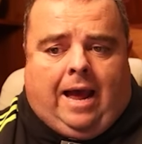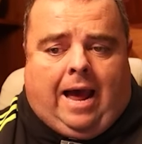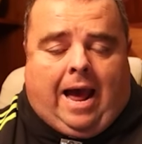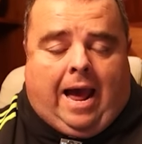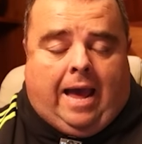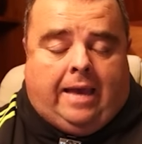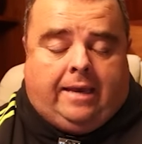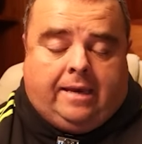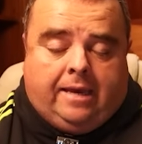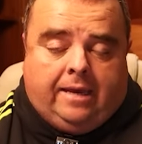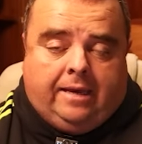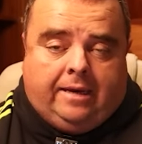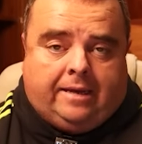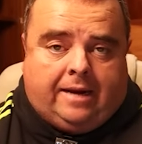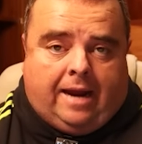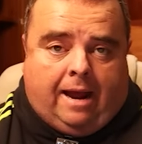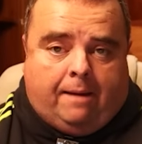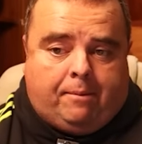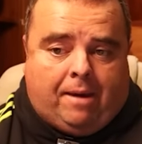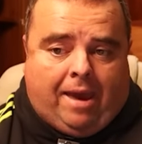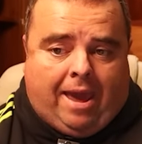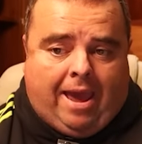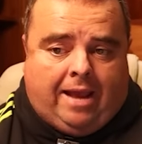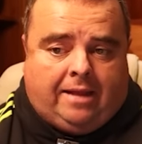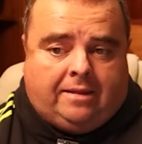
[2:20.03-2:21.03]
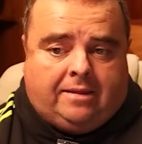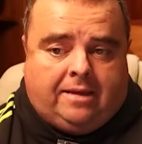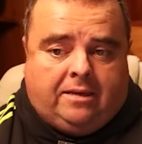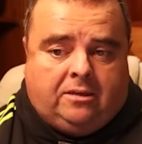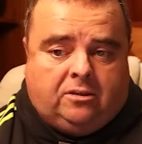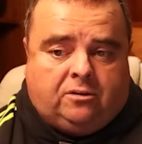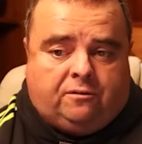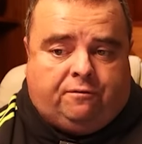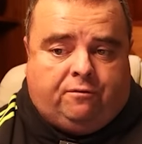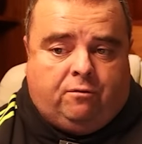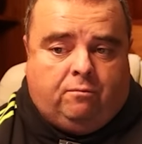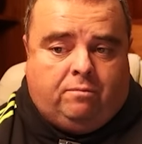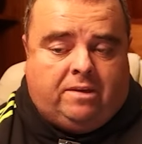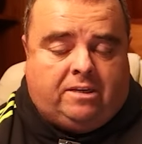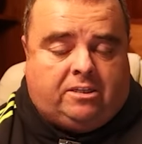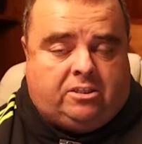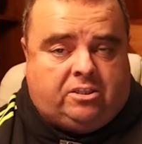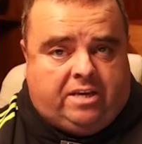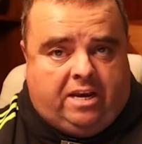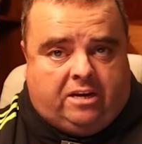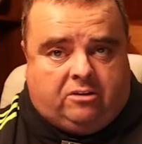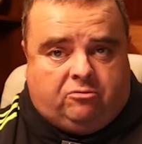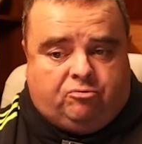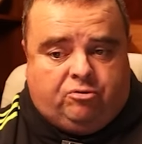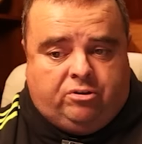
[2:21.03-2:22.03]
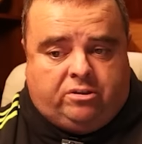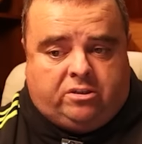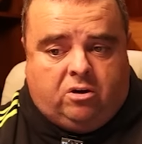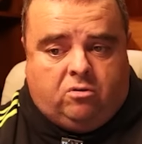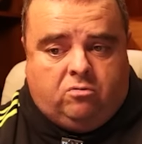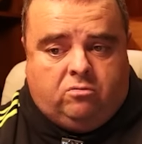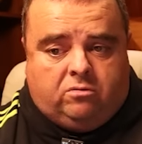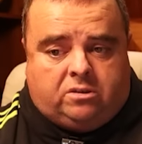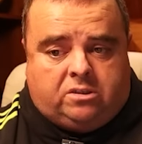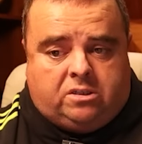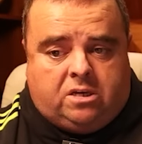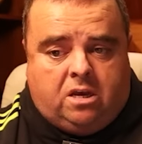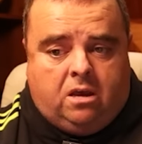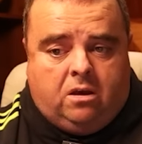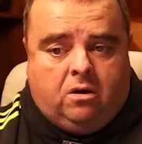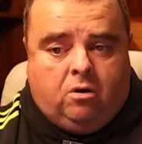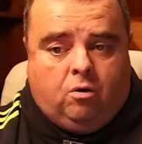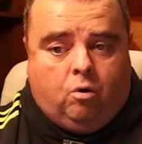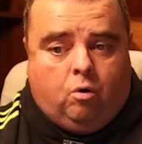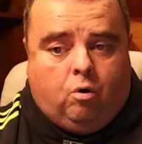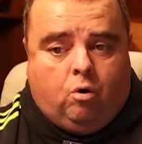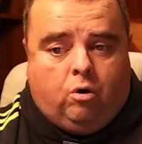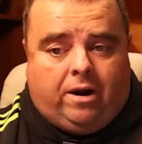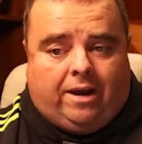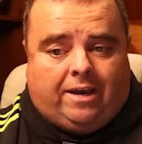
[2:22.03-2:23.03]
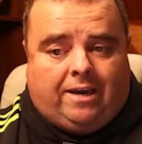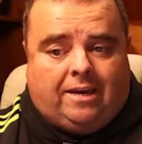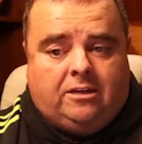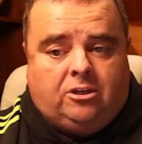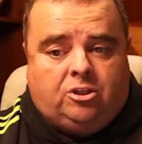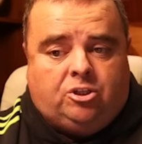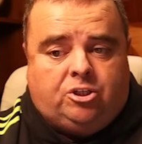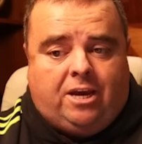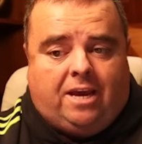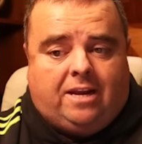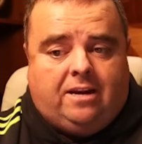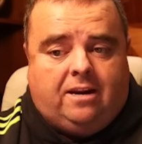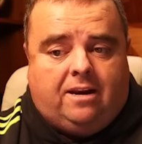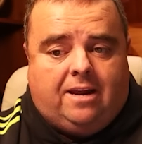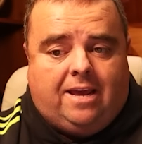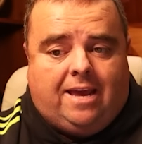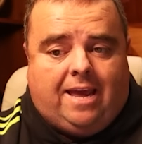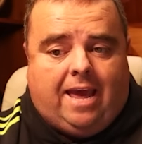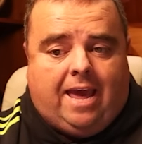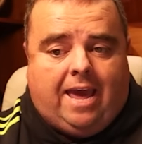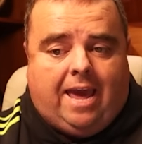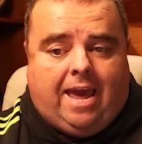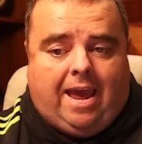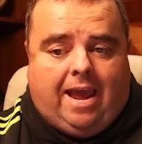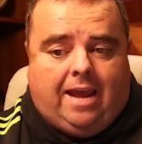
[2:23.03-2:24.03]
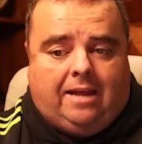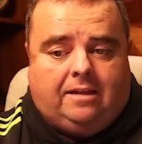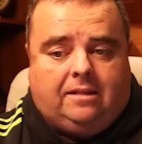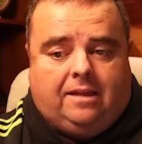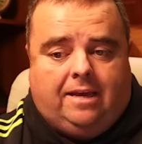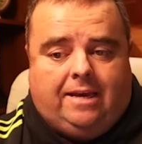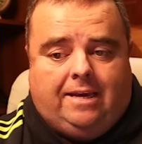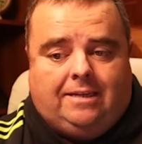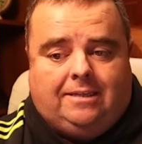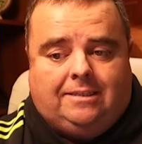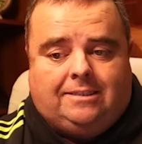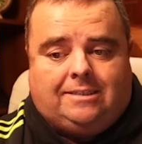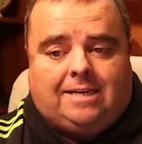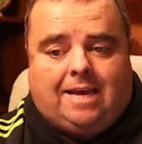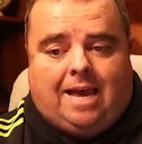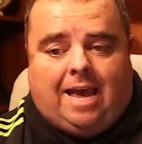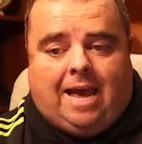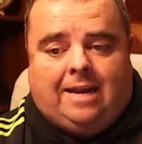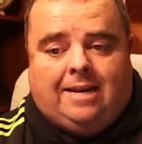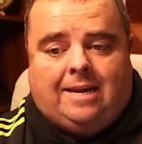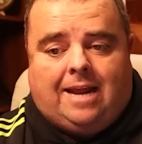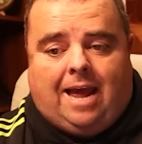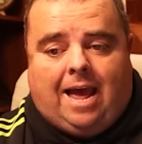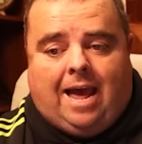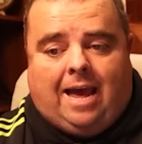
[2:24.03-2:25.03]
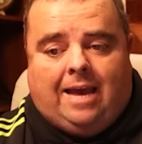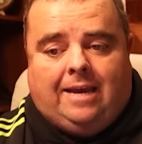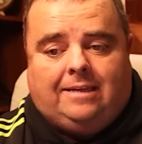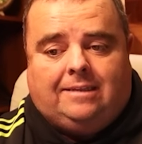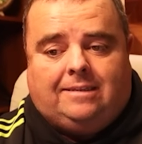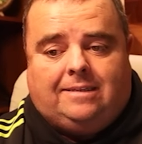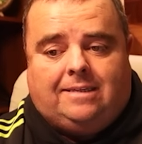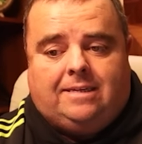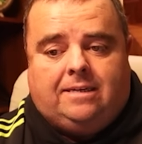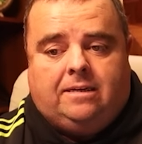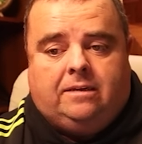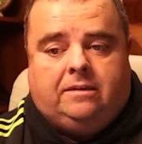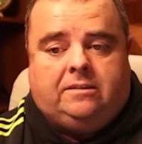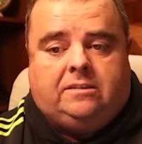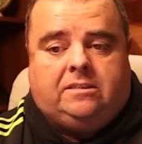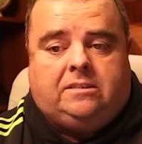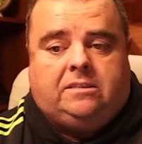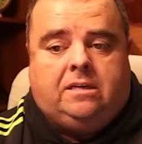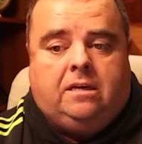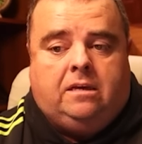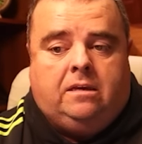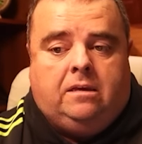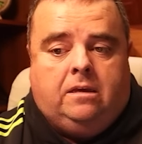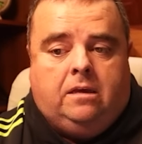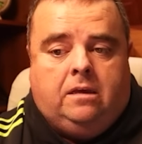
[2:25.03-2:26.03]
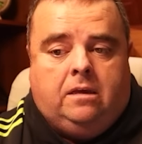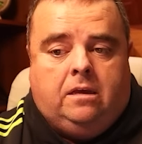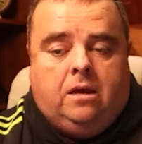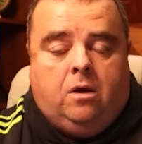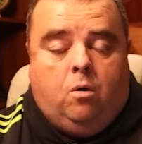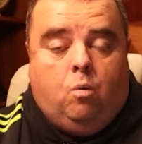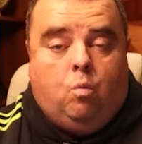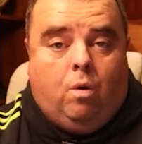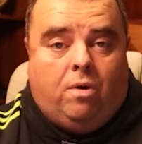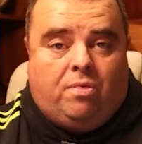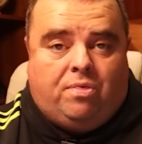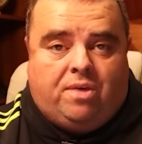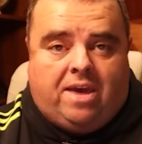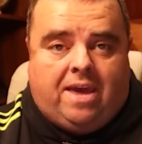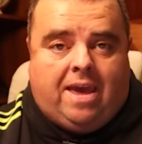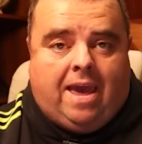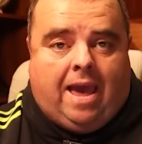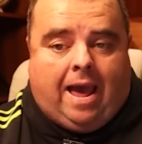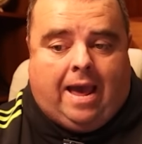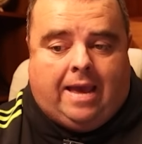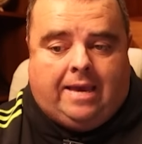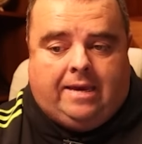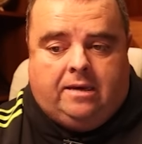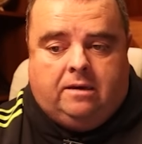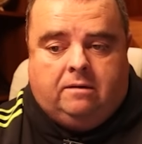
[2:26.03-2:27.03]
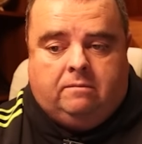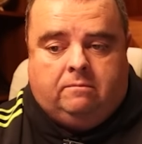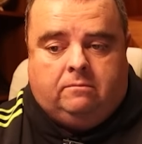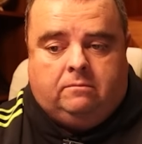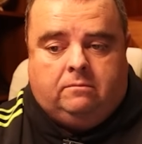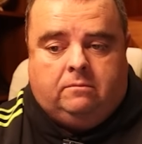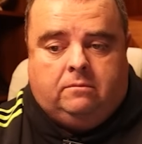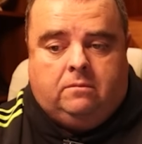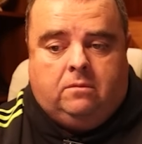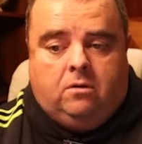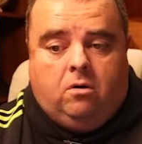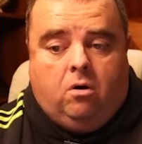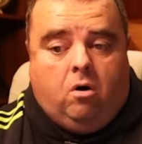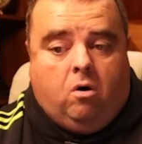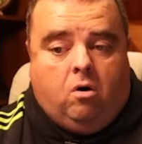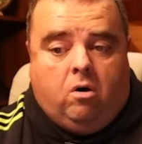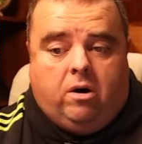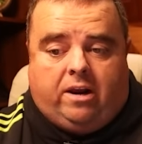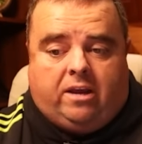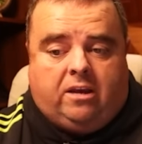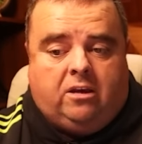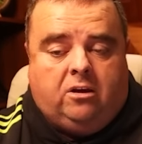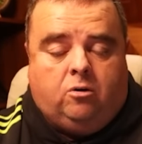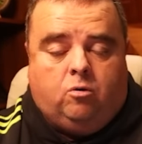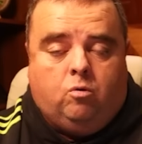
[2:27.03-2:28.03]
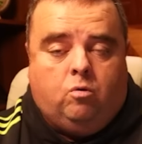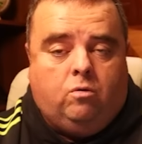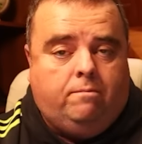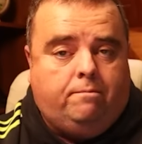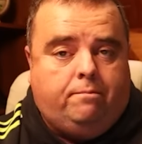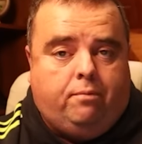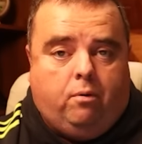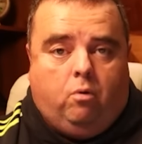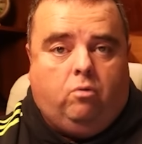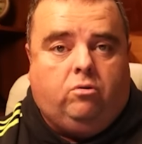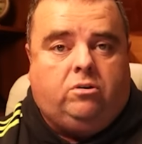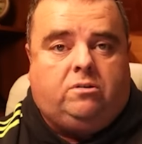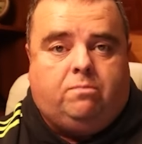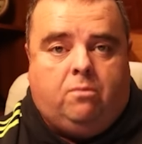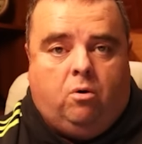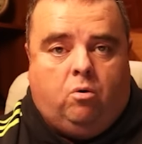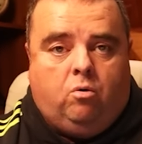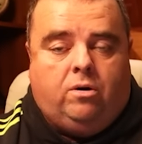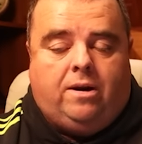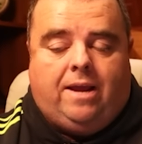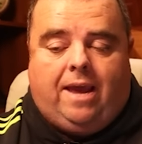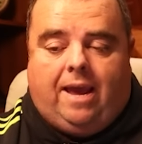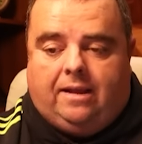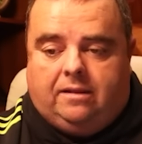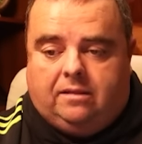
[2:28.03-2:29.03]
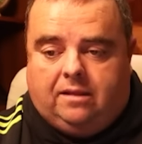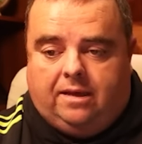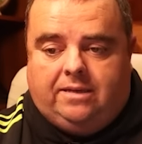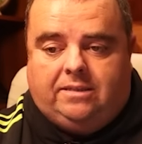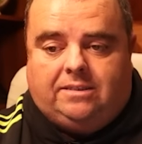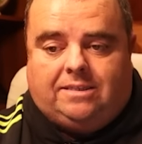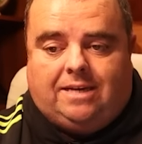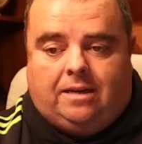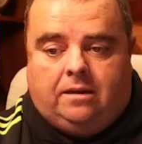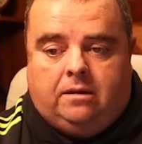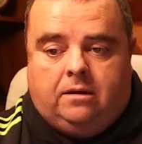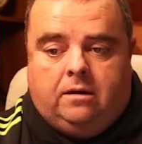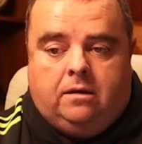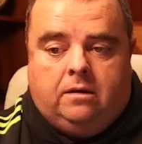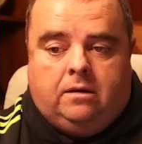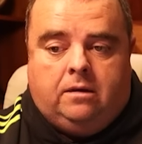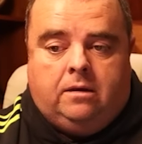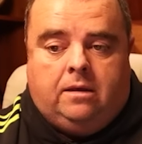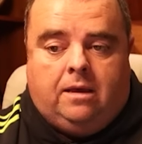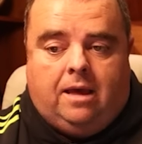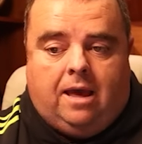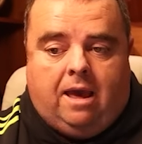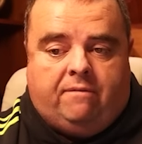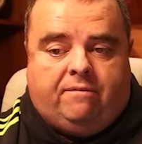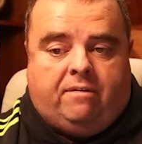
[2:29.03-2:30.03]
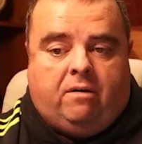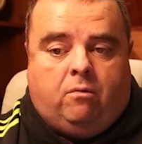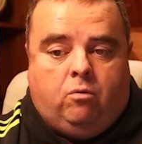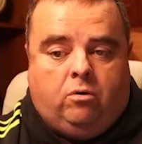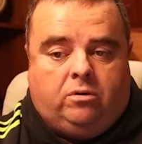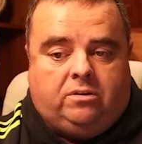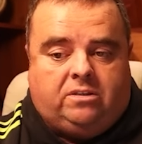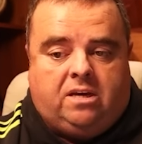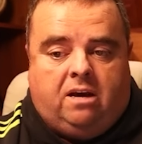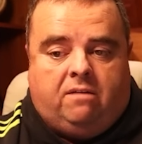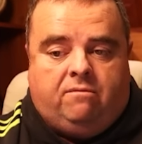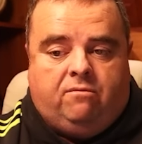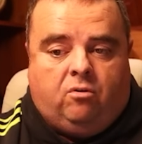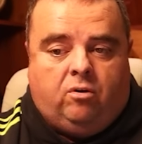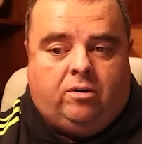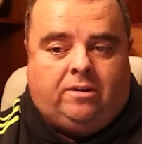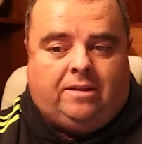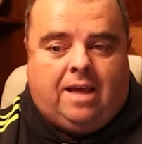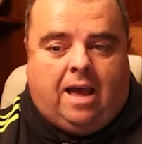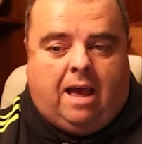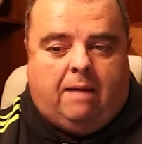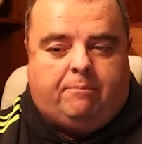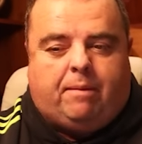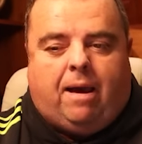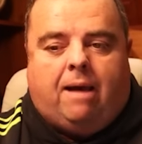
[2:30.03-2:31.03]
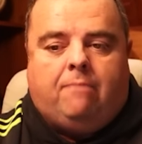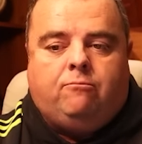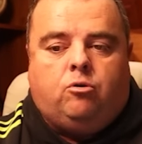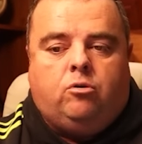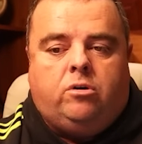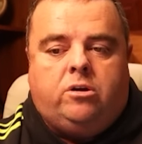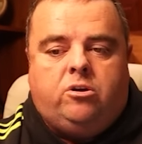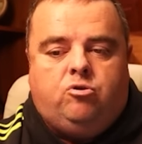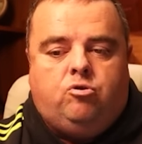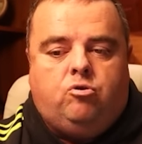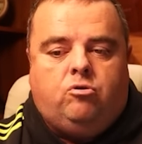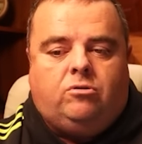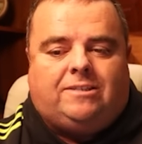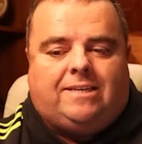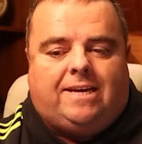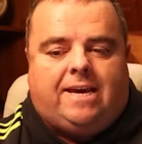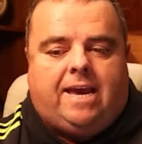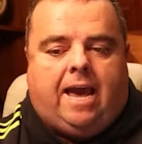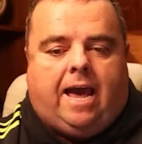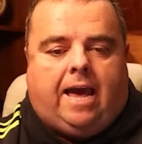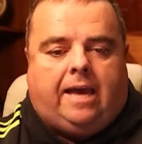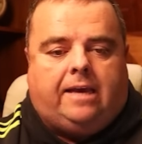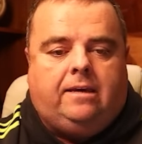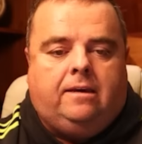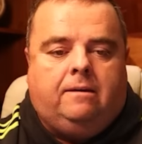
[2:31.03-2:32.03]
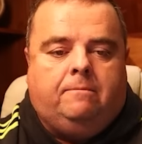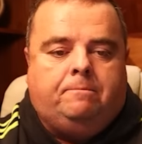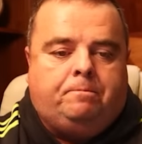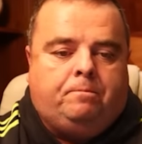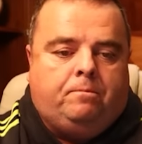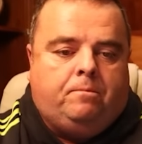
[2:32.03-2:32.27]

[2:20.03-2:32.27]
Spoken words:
I can grab headings from the search results or I can generate headlines and ideas with AI. Or I can go and post my own headlines in if I want to avoid that. But I'm going to use AI